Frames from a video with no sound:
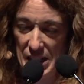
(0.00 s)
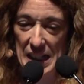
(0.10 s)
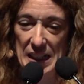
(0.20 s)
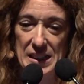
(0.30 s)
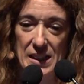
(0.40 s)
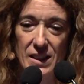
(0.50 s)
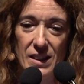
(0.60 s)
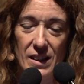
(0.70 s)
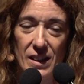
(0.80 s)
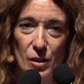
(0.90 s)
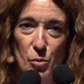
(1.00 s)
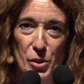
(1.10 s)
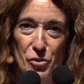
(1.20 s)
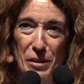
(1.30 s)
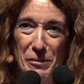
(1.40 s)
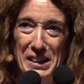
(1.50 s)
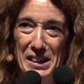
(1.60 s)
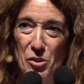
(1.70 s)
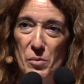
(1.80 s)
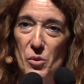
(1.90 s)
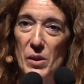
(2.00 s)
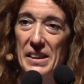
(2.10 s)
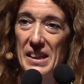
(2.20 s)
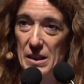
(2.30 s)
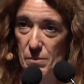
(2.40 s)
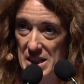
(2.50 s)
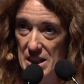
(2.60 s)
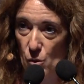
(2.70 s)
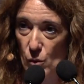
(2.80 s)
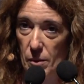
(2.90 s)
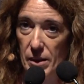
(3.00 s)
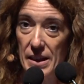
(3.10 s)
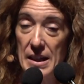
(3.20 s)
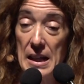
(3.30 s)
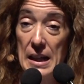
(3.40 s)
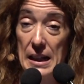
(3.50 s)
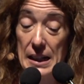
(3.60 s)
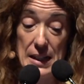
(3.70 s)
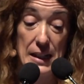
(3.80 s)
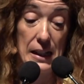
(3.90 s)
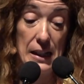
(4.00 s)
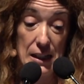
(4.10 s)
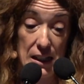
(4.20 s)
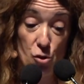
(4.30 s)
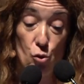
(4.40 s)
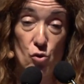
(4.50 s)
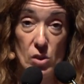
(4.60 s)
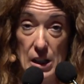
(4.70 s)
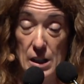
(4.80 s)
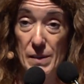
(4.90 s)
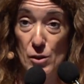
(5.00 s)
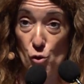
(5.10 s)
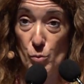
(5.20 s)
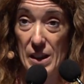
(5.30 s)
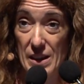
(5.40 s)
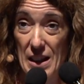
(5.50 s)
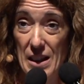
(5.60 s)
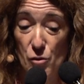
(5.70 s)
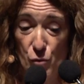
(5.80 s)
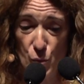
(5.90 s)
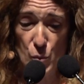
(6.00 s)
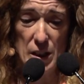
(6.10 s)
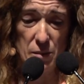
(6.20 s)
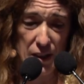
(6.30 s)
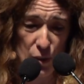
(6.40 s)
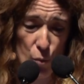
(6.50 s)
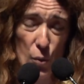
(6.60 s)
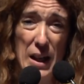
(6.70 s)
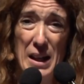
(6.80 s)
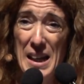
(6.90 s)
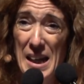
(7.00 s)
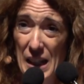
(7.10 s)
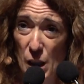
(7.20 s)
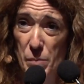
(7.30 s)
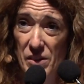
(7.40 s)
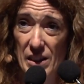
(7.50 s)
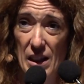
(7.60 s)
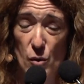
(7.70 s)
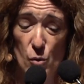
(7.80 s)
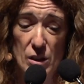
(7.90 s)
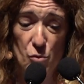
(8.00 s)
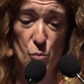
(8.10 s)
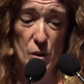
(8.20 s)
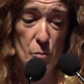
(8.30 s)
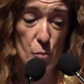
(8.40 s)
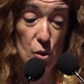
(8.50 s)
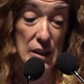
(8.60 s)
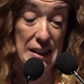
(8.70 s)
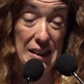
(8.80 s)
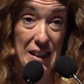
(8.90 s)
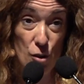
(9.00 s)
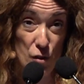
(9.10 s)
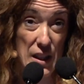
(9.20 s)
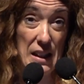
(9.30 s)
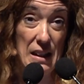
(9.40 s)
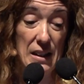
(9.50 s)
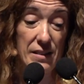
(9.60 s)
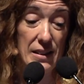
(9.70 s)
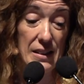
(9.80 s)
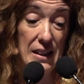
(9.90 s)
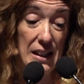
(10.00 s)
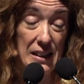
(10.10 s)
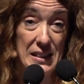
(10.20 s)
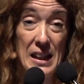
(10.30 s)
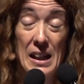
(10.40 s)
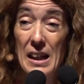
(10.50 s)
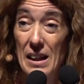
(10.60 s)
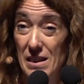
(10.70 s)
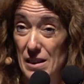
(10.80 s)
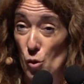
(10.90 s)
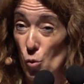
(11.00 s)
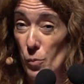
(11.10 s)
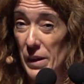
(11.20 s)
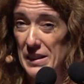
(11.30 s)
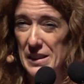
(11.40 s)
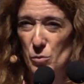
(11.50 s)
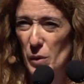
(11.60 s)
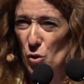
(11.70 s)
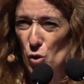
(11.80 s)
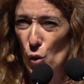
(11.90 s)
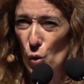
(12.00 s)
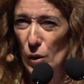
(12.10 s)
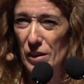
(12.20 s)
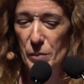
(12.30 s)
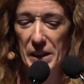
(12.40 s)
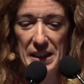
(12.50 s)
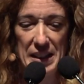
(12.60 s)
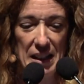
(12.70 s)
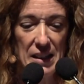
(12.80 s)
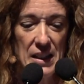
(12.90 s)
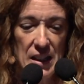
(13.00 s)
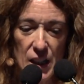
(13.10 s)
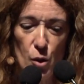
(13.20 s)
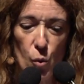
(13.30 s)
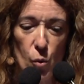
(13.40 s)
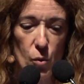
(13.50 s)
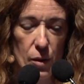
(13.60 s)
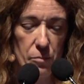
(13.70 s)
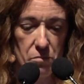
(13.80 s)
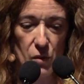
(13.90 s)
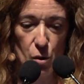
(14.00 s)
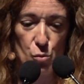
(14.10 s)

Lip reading: more prudent diet, that's a term they used in the study, they used the term prudent, which is rich in vegetable food, fruit, veg, fish, cereal, whole